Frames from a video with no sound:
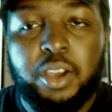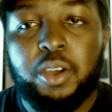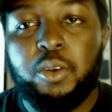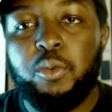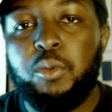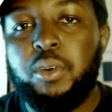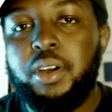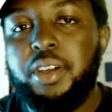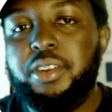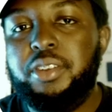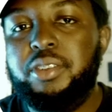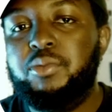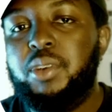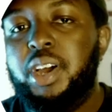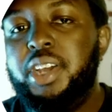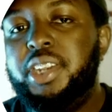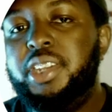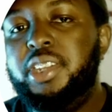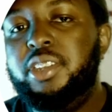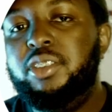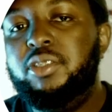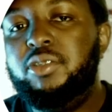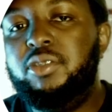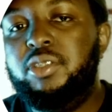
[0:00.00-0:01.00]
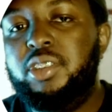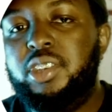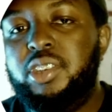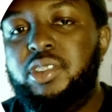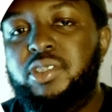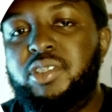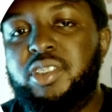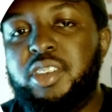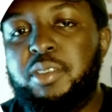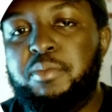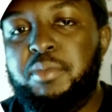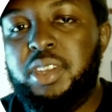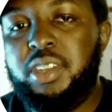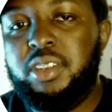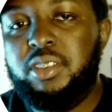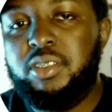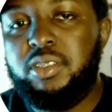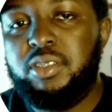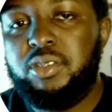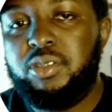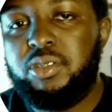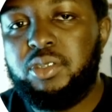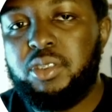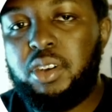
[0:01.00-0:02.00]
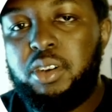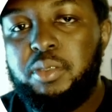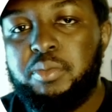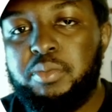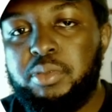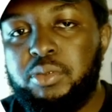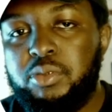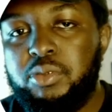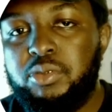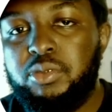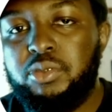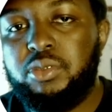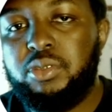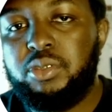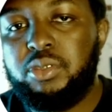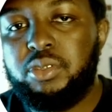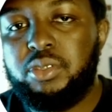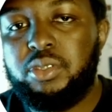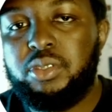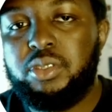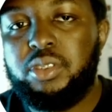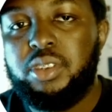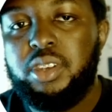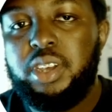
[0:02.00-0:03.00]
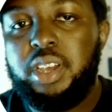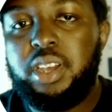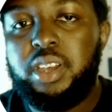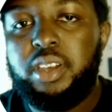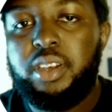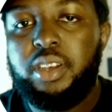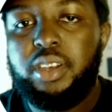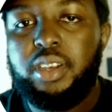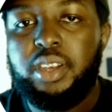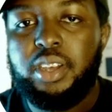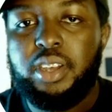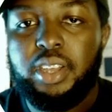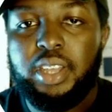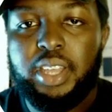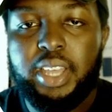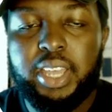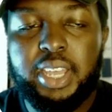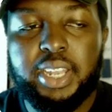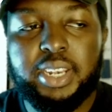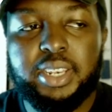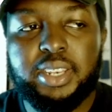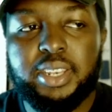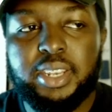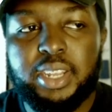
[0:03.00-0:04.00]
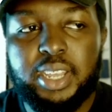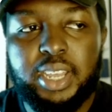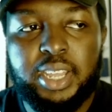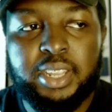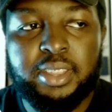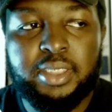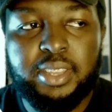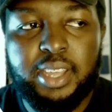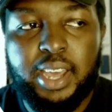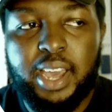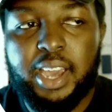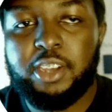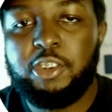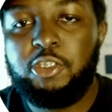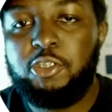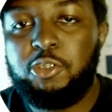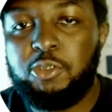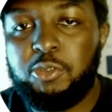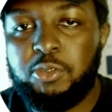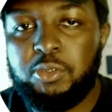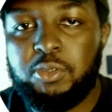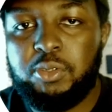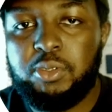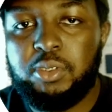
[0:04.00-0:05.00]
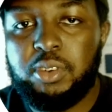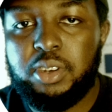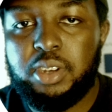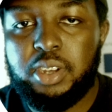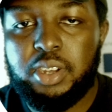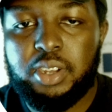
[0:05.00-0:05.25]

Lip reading: Why didn't you just send me samples in the actual